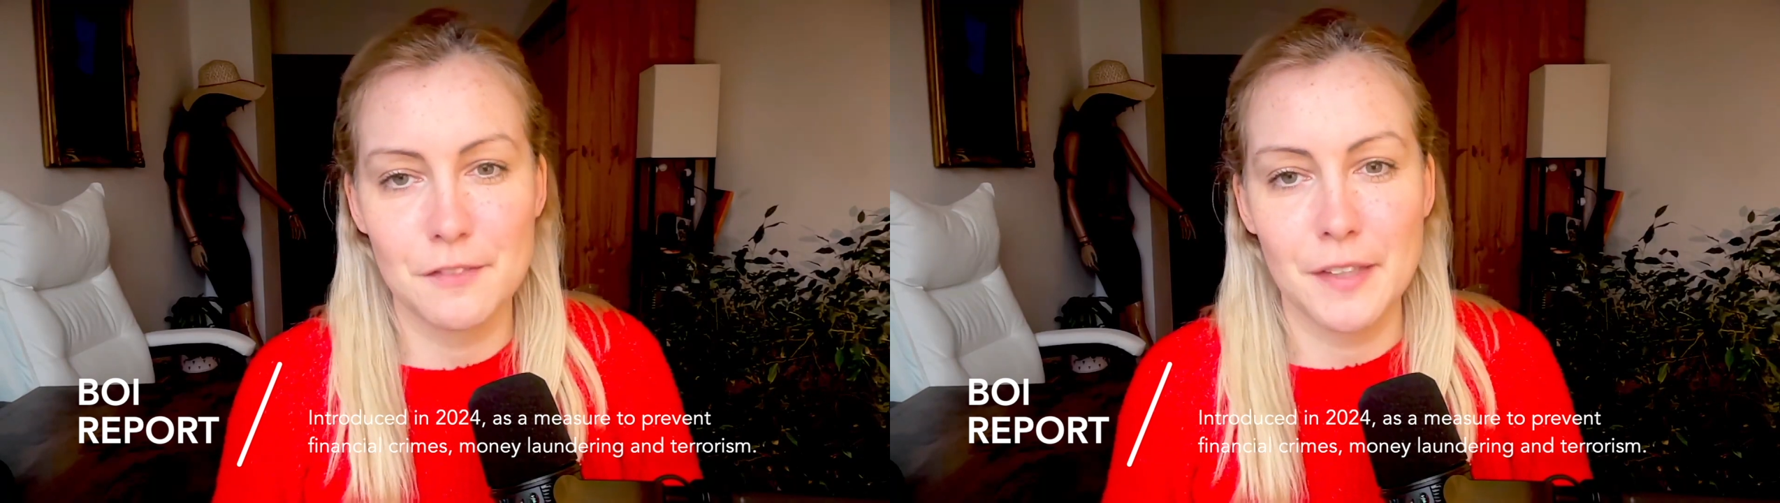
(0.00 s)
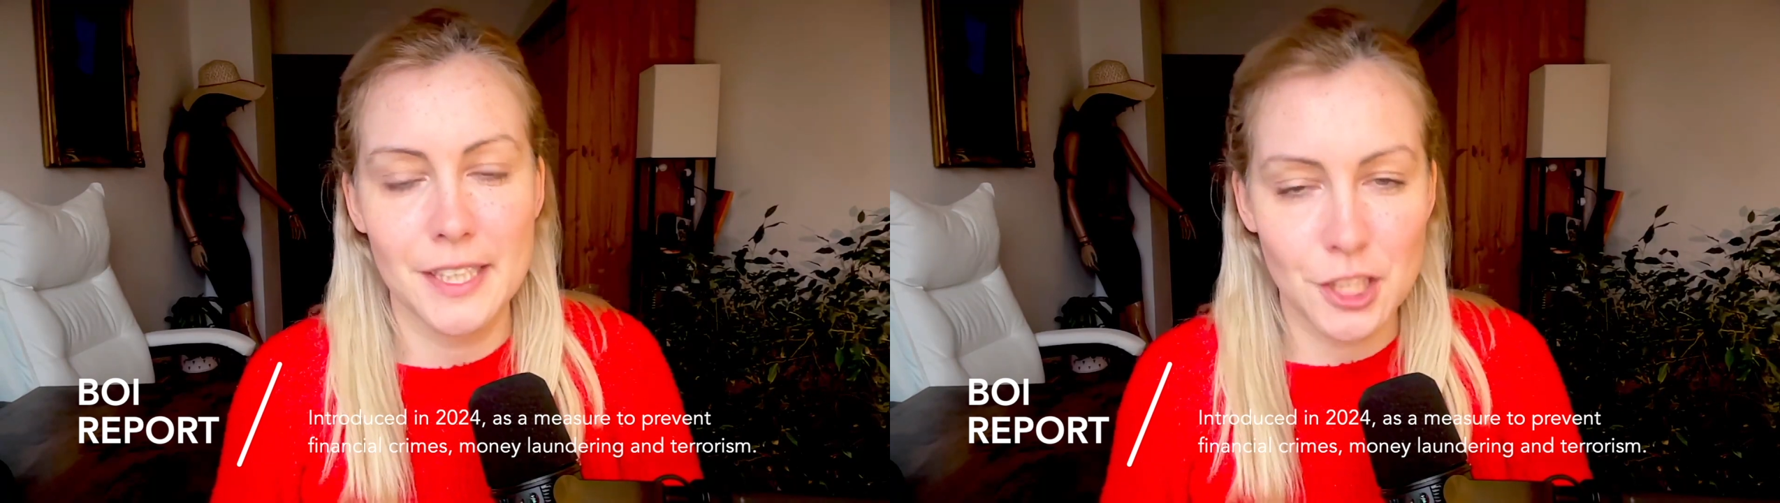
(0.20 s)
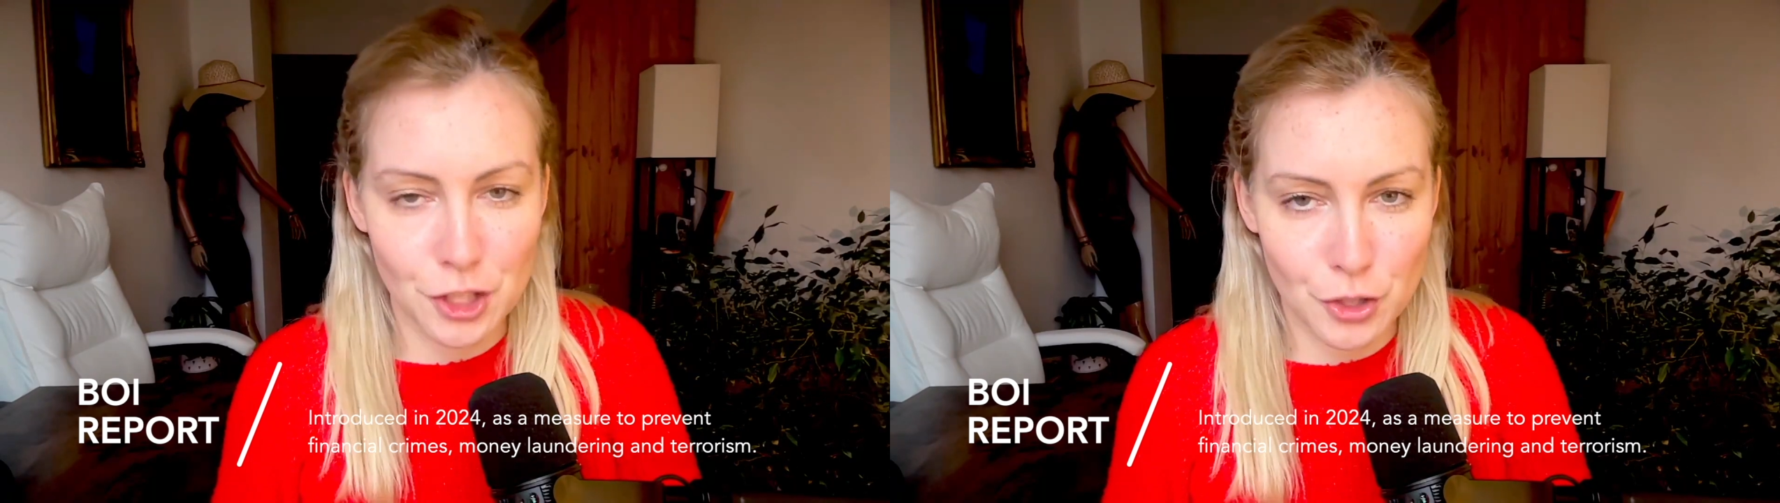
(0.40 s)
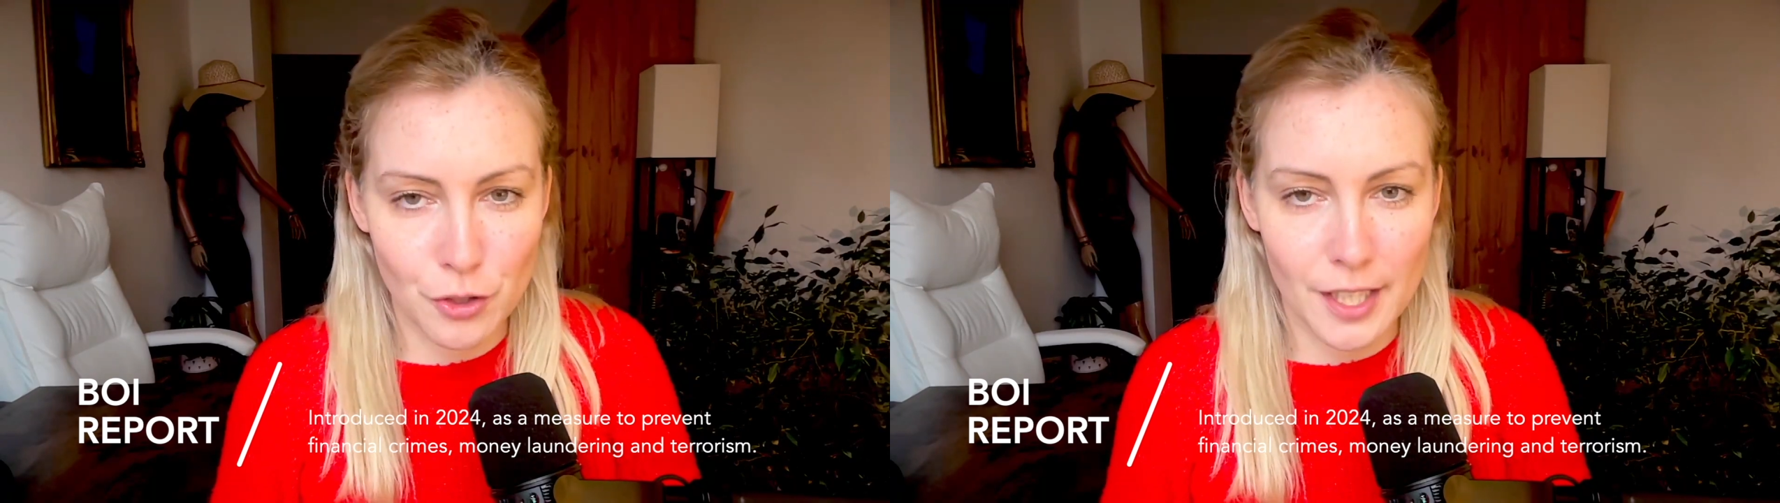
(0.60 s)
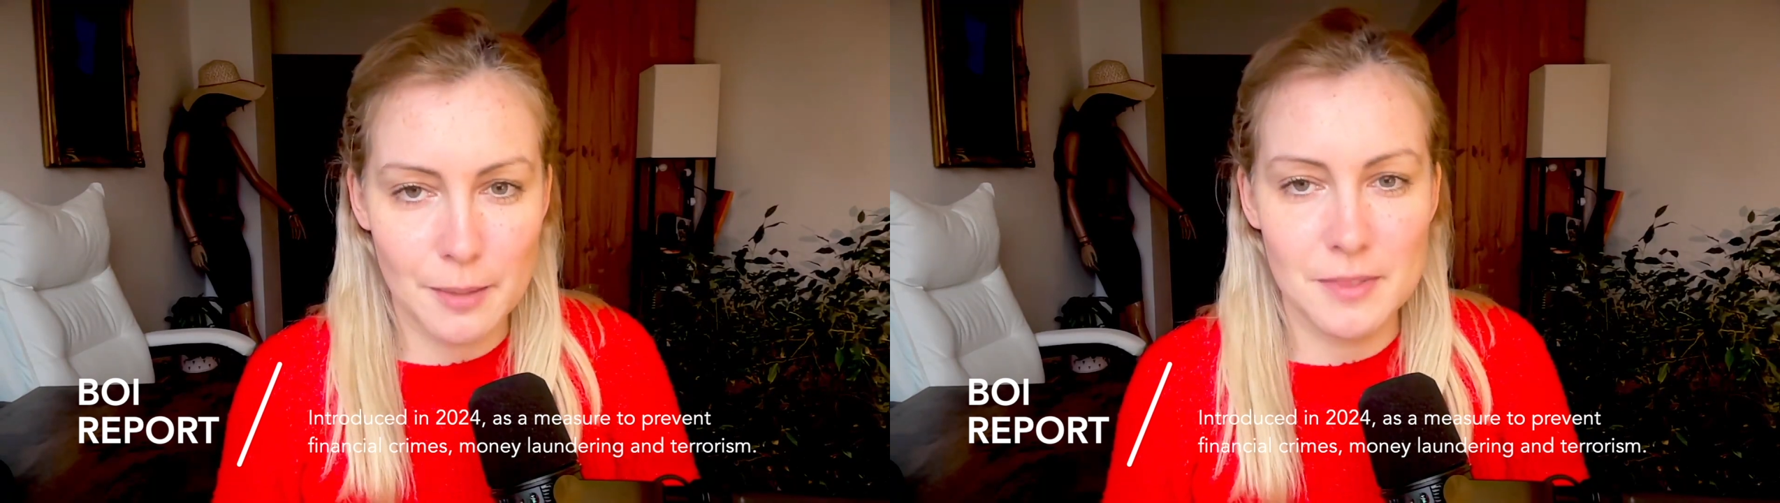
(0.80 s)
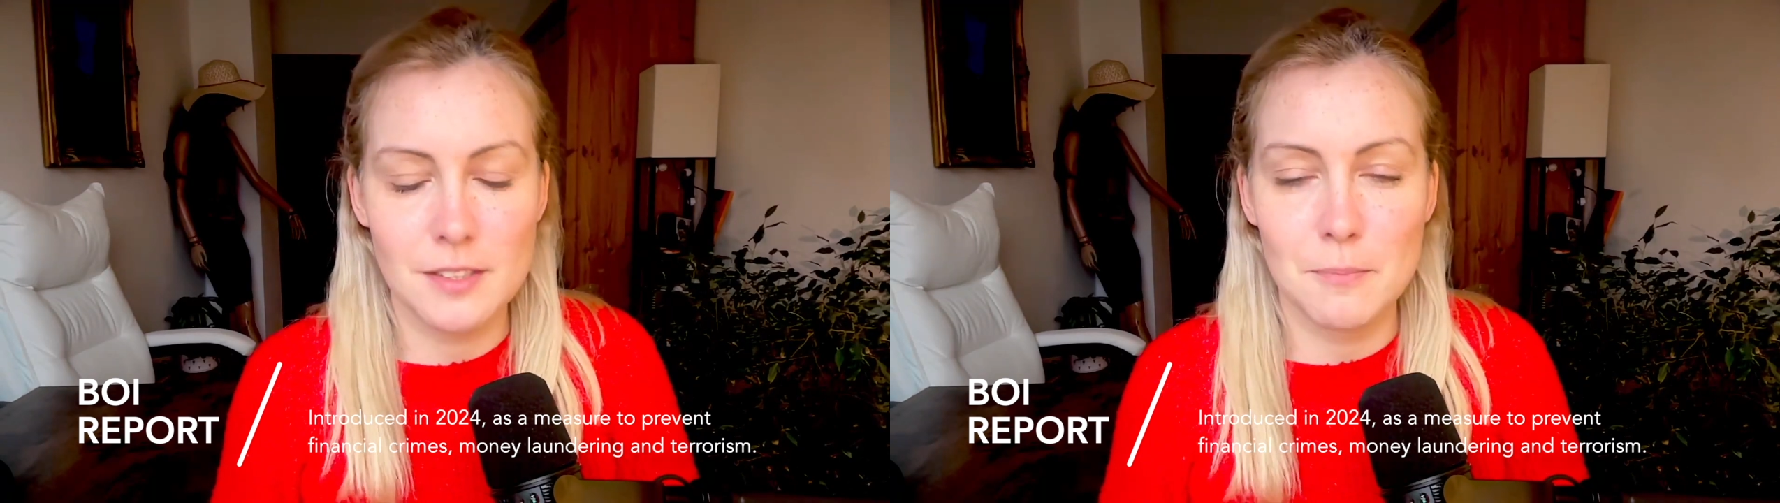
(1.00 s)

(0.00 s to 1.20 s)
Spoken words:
financial crimes,